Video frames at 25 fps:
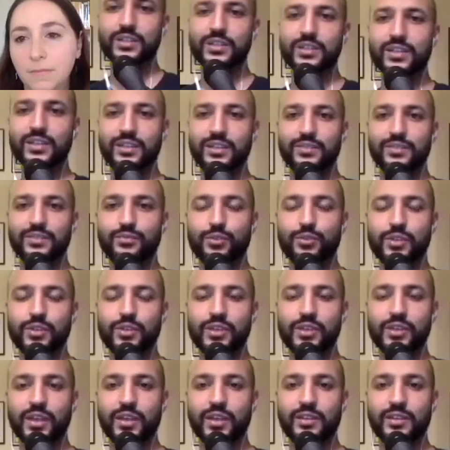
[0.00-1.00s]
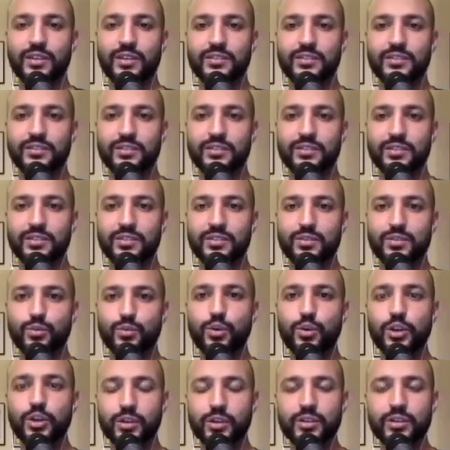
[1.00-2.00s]
1948
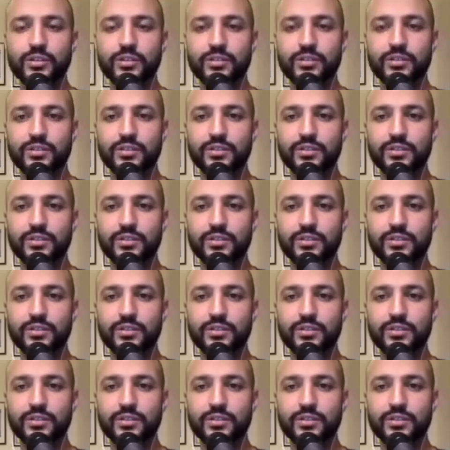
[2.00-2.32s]
work?